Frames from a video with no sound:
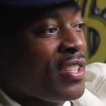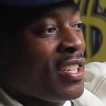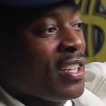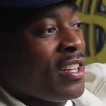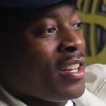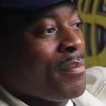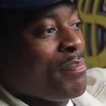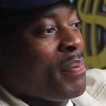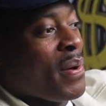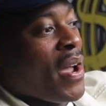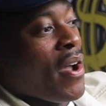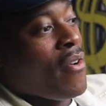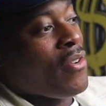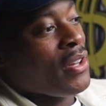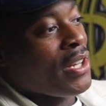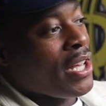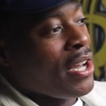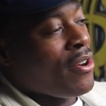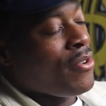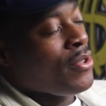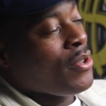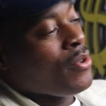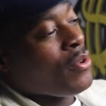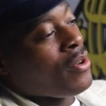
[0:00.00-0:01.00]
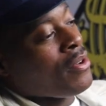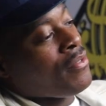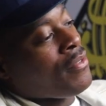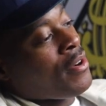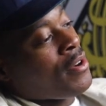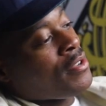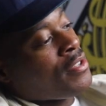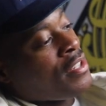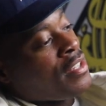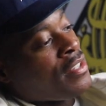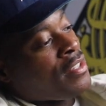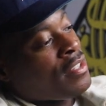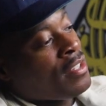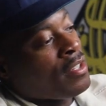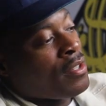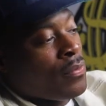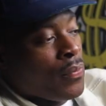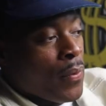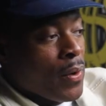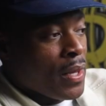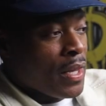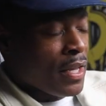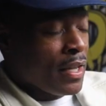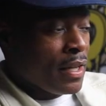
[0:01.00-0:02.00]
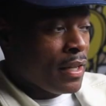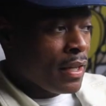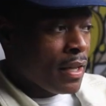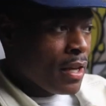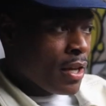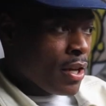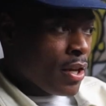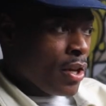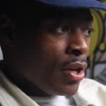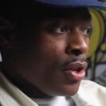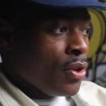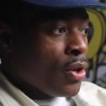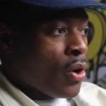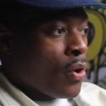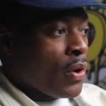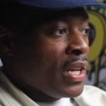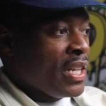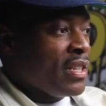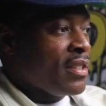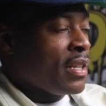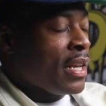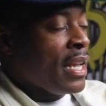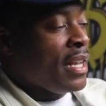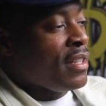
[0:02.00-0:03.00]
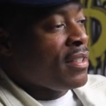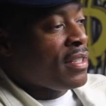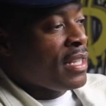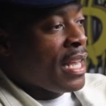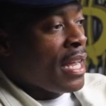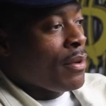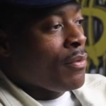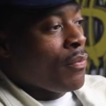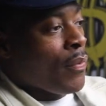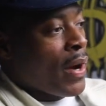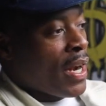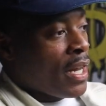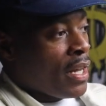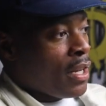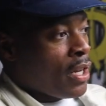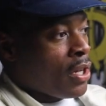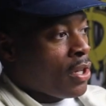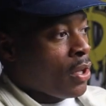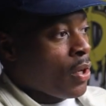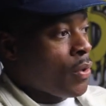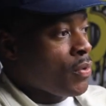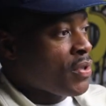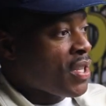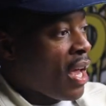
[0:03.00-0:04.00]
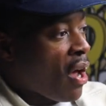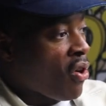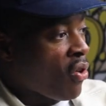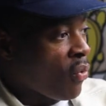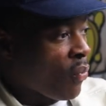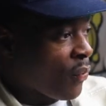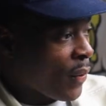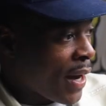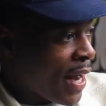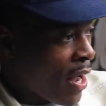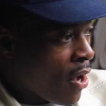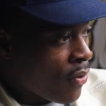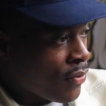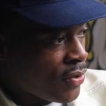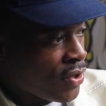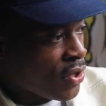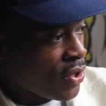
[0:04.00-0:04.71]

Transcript: into the parallel universes, it's really, you know, he's he's getting ready to close out a round.